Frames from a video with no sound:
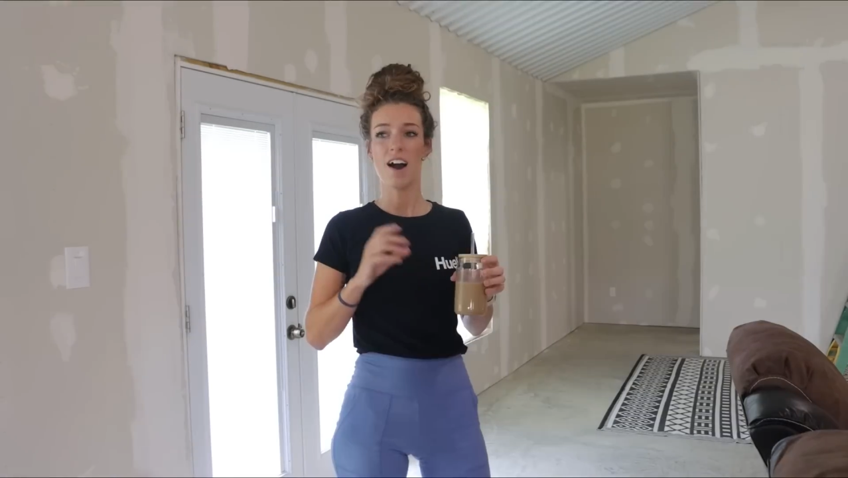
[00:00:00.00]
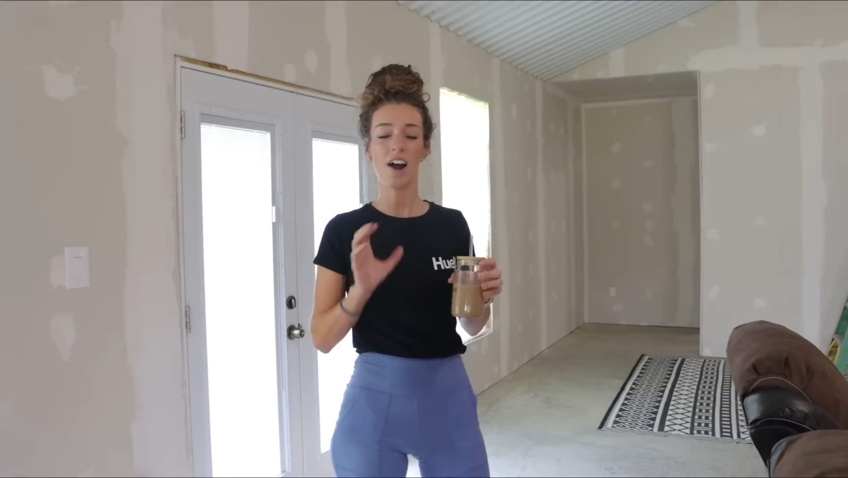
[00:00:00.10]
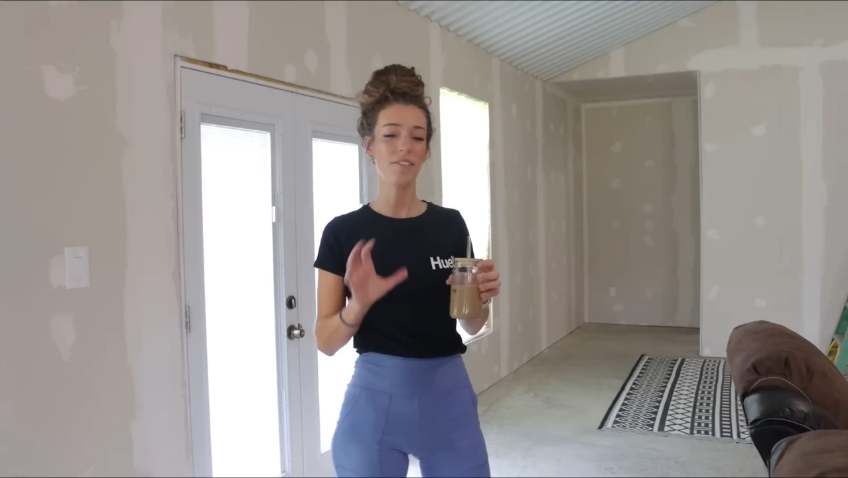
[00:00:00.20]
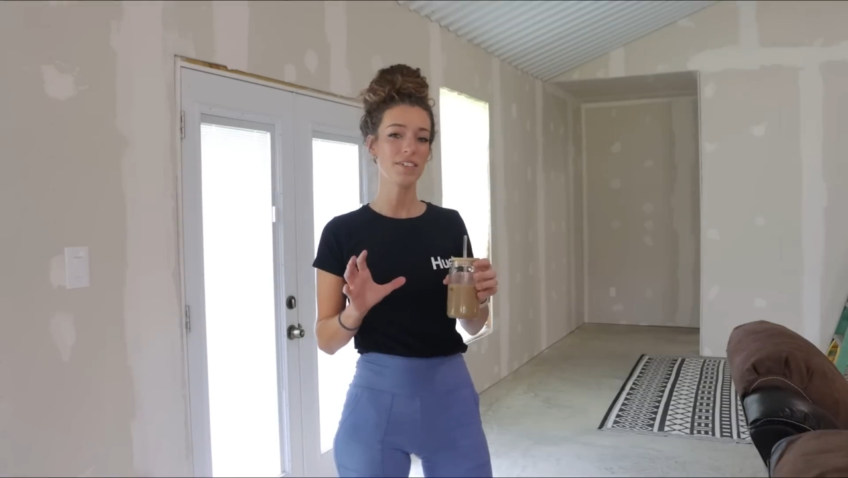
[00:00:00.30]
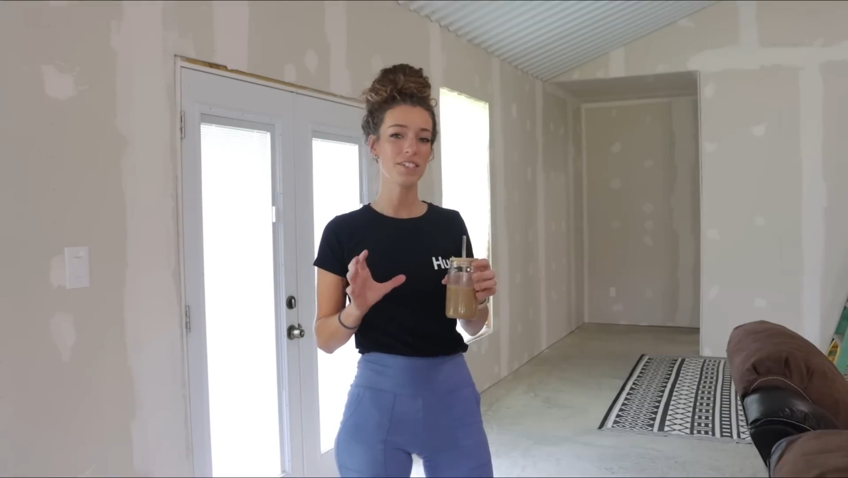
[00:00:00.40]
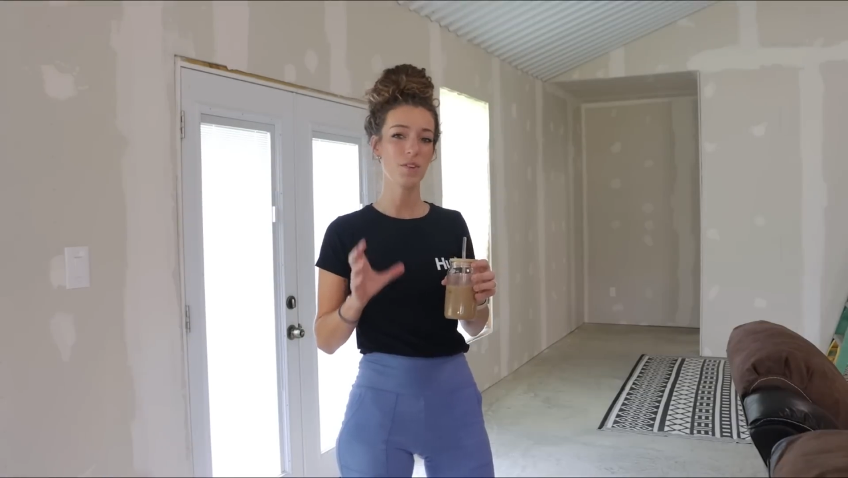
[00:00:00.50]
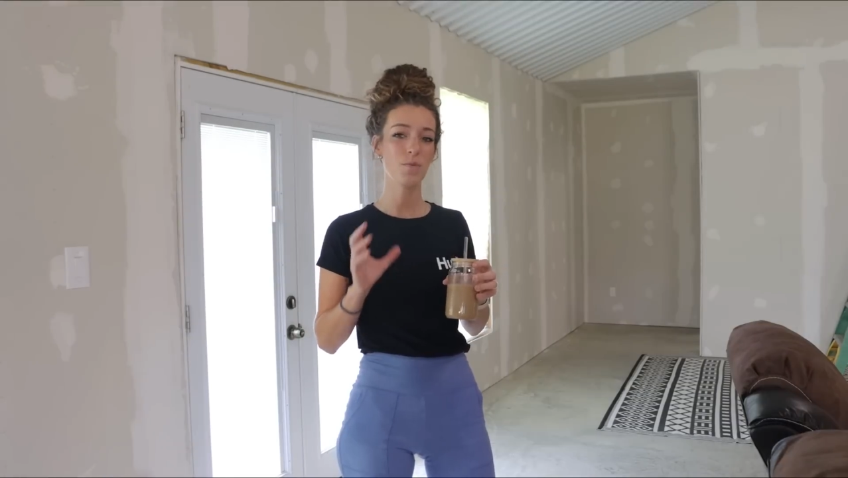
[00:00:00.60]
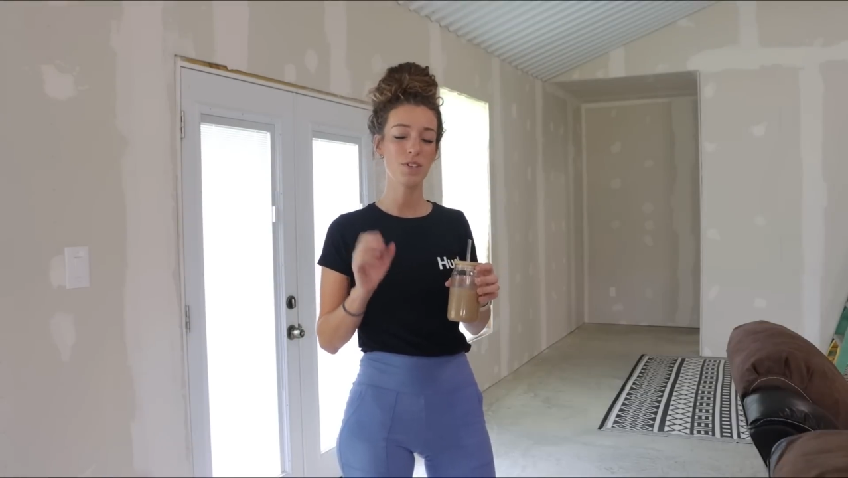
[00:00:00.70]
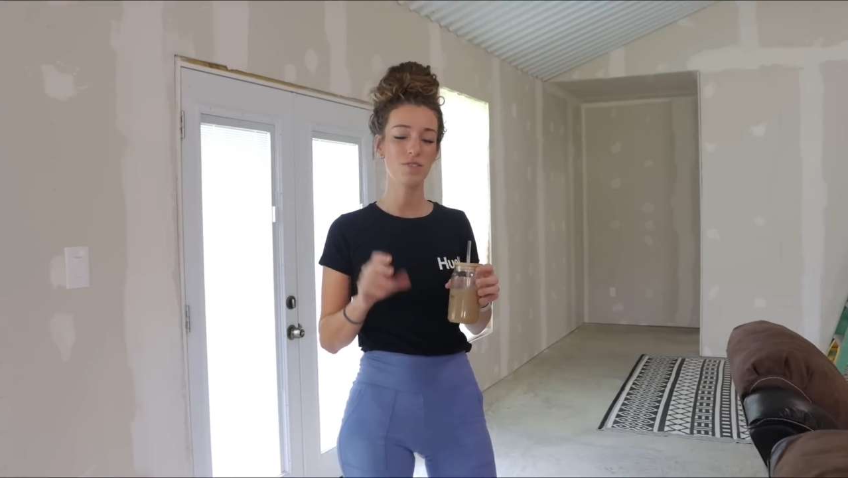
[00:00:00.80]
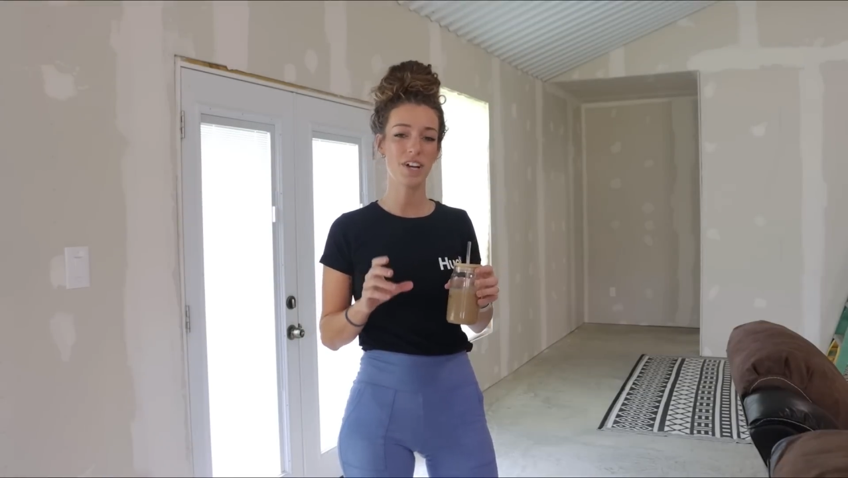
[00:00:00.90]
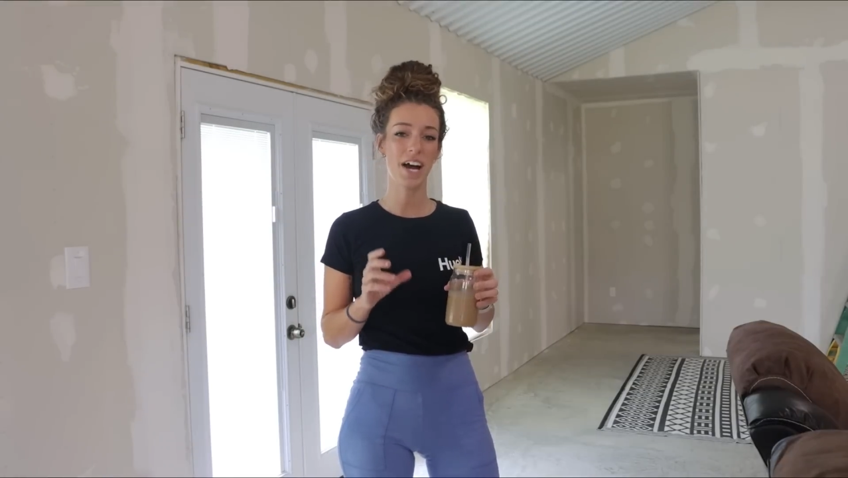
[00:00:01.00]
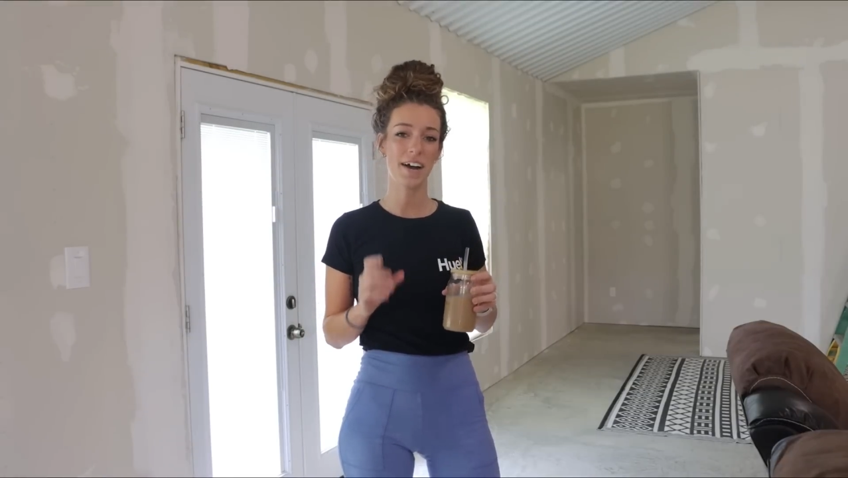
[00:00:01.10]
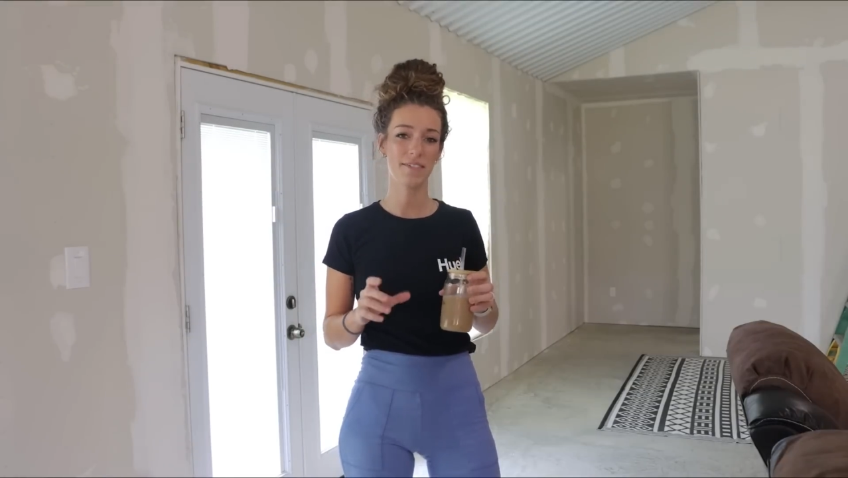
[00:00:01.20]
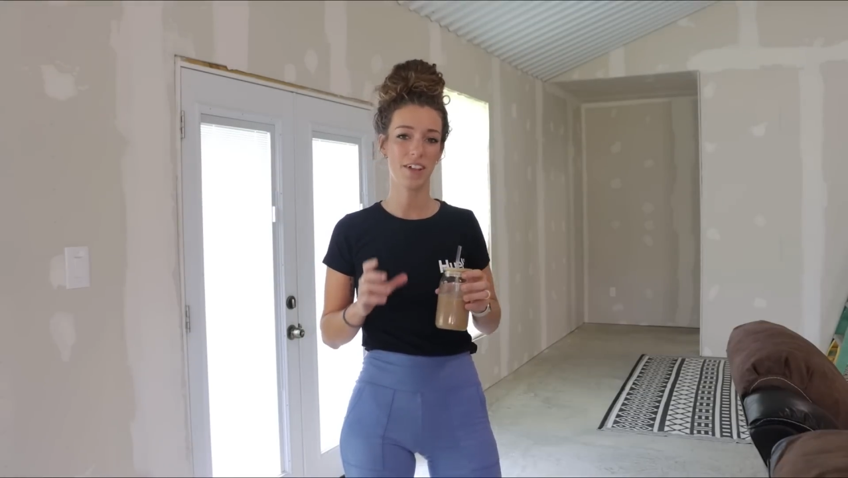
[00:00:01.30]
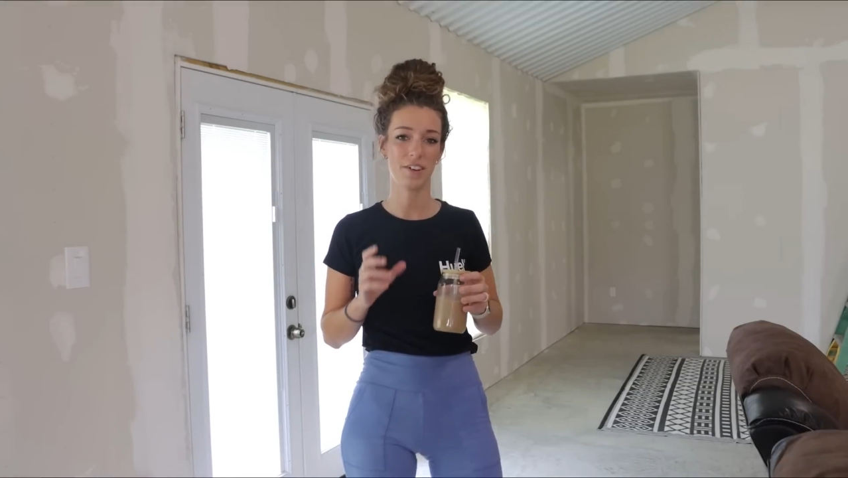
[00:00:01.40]
Obviously, we do not
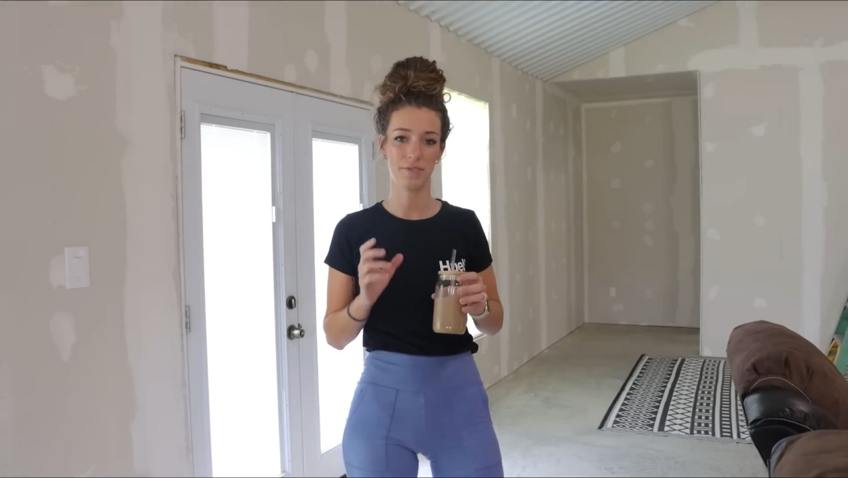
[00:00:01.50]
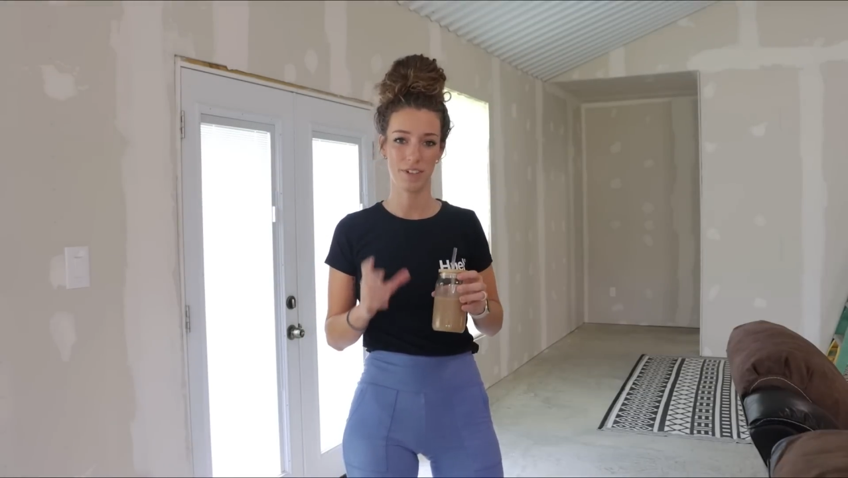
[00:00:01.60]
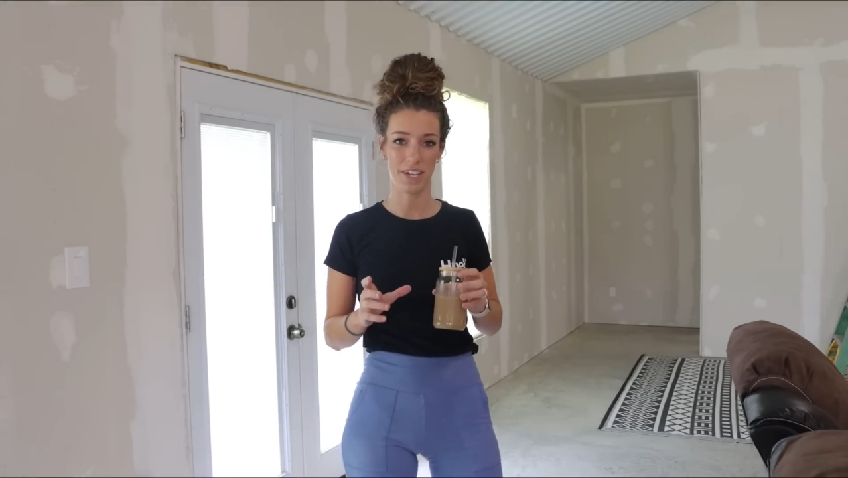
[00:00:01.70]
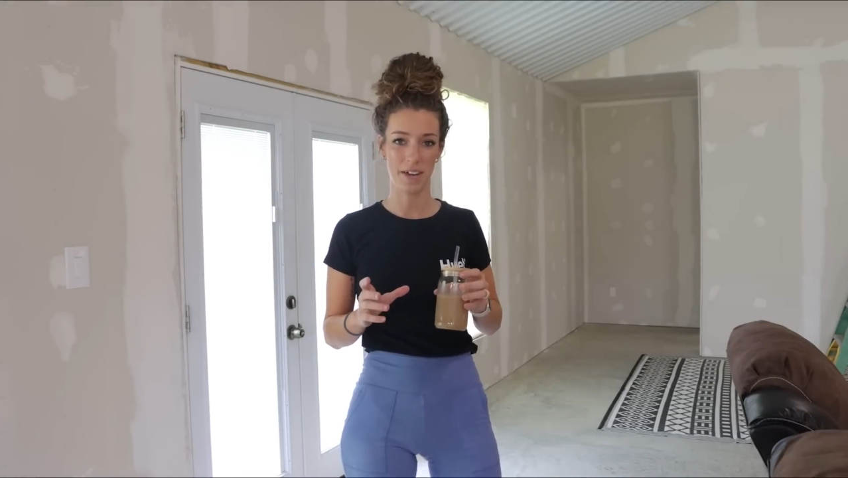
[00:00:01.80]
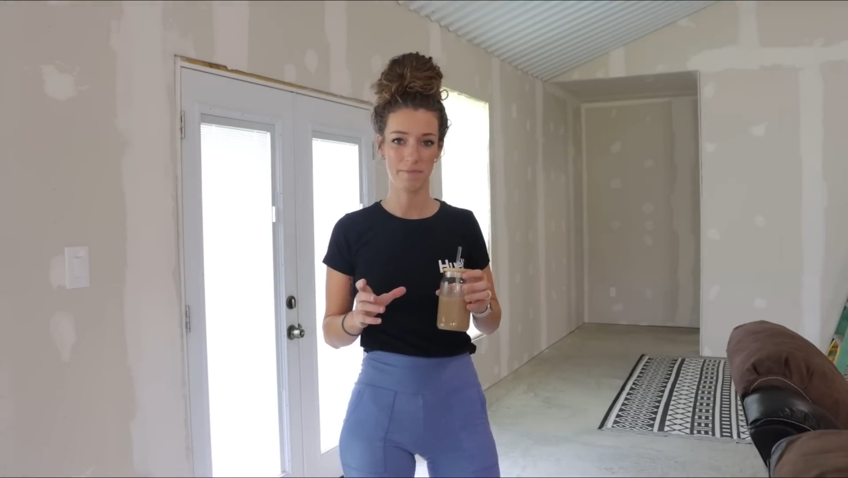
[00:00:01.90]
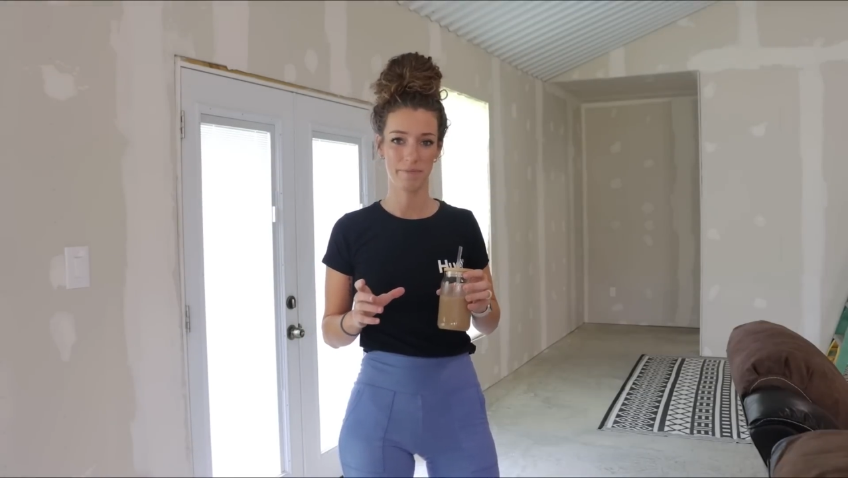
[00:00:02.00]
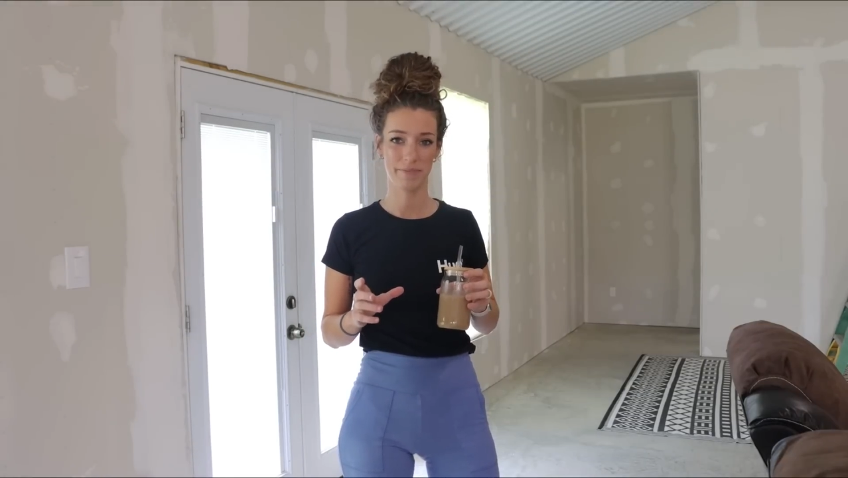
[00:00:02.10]
have a lot of free time.